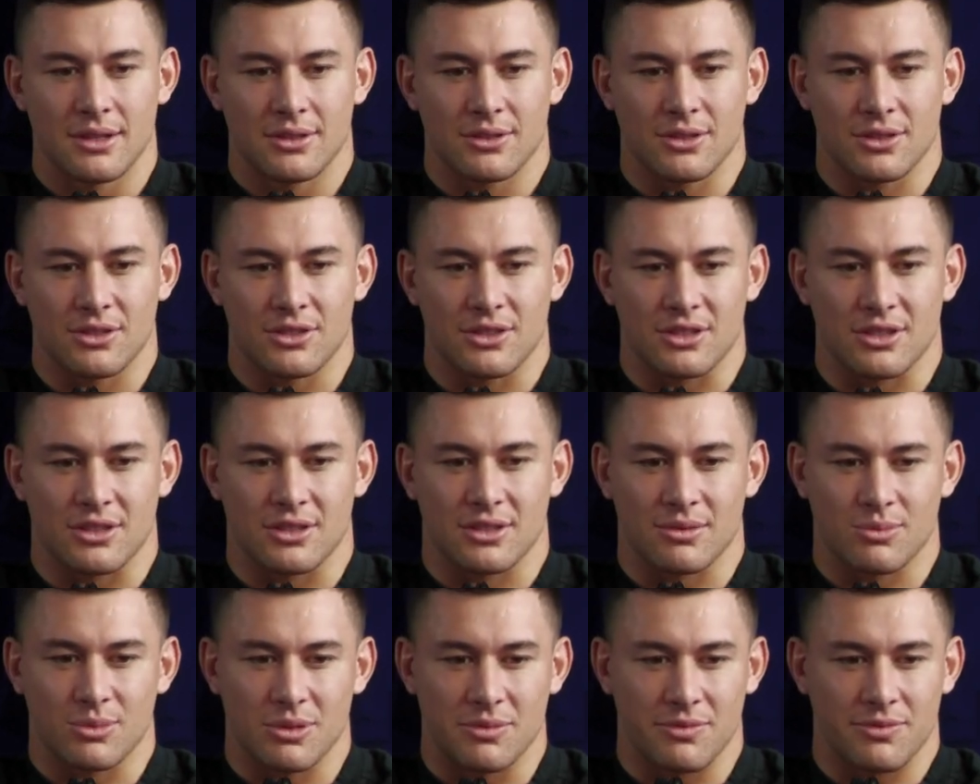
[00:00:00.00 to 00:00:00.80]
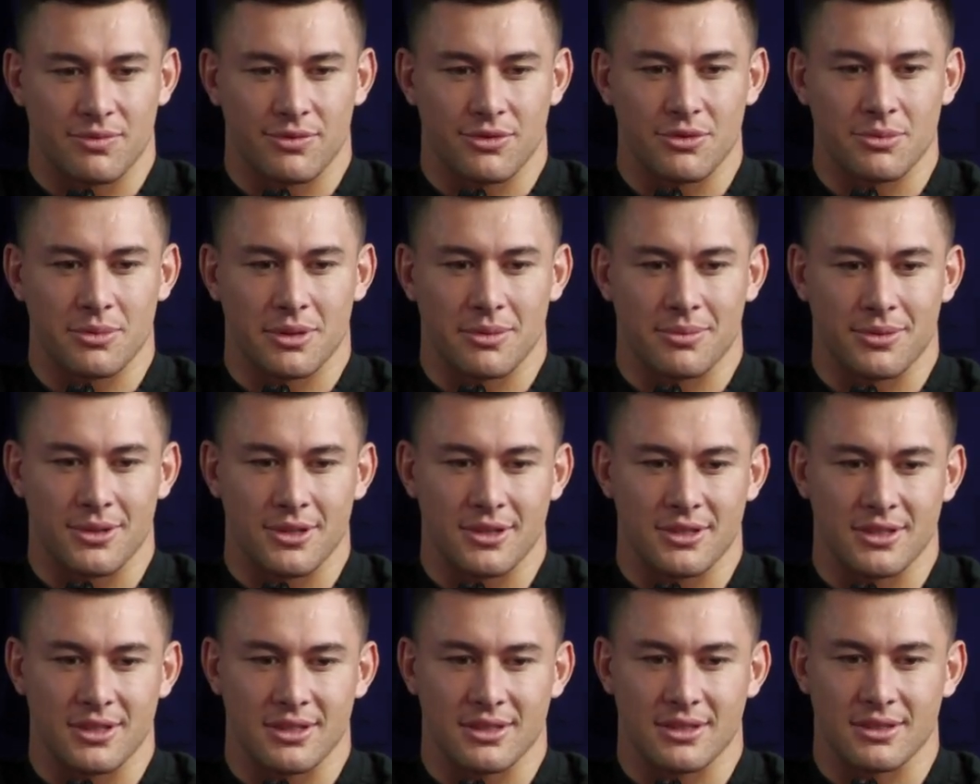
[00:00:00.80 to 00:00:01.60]
so I just went through my
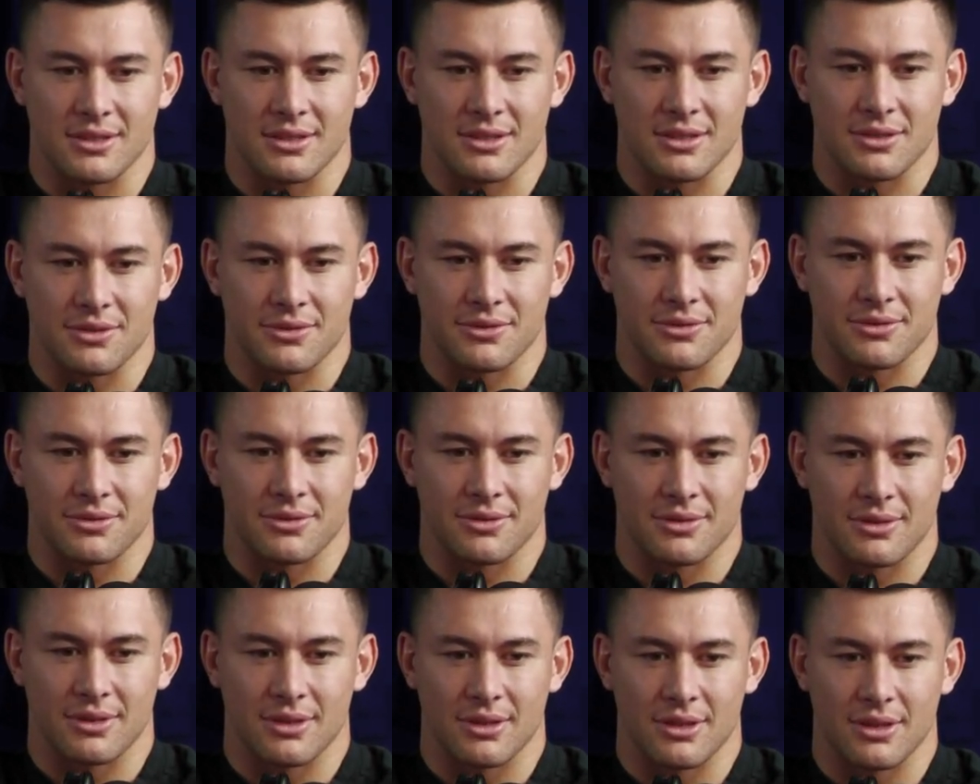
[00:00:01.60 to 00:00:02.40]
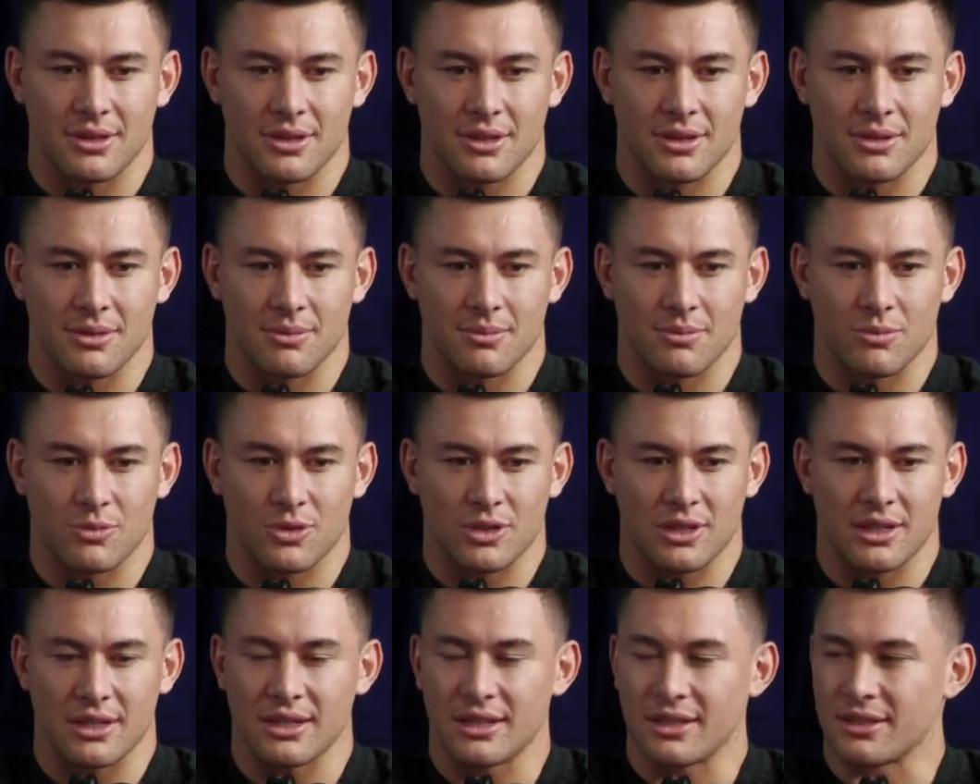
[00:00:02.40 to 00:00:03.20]
processes of, you know,
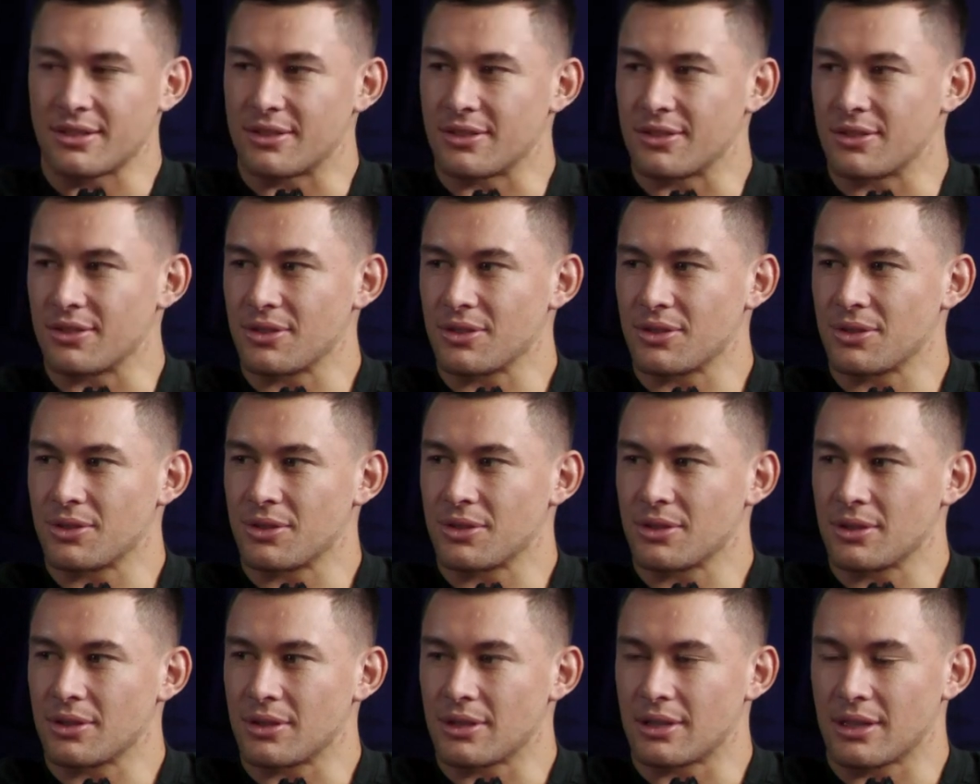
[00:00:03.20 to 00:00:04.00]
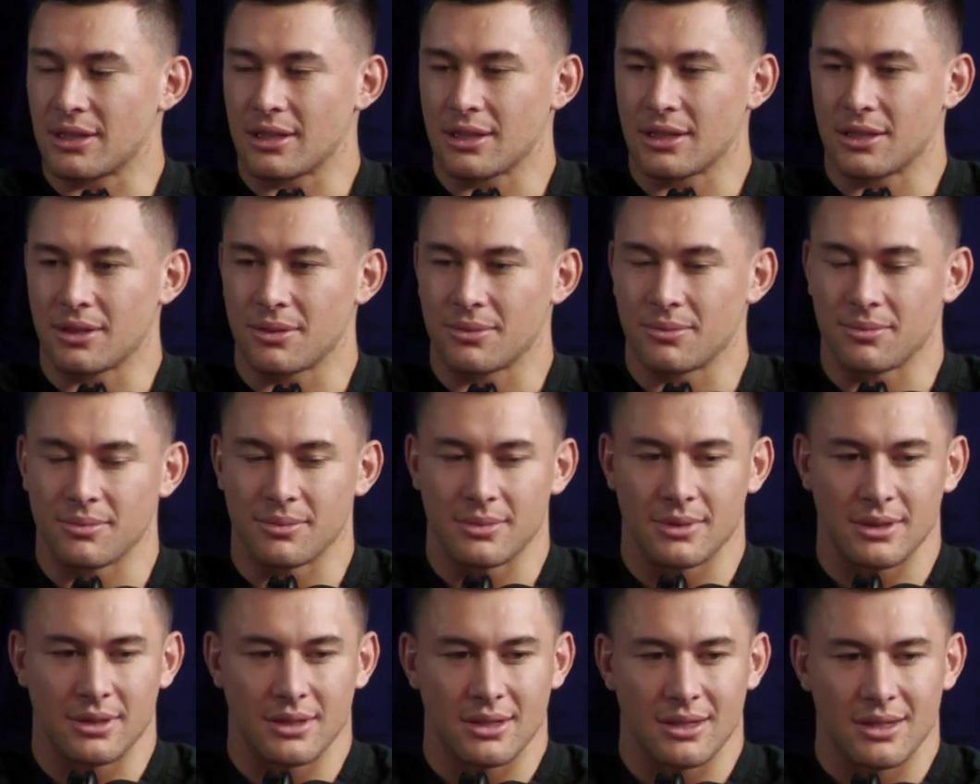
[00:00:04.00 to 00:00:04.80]
what I needed to do.
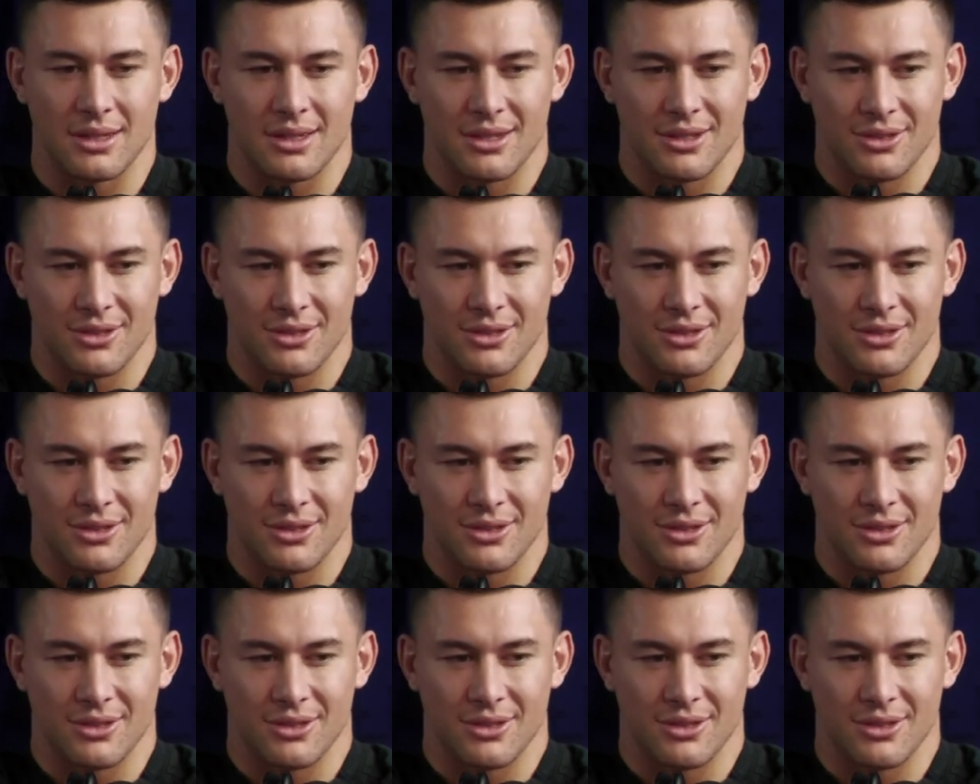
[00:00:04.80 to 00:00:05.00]
Um,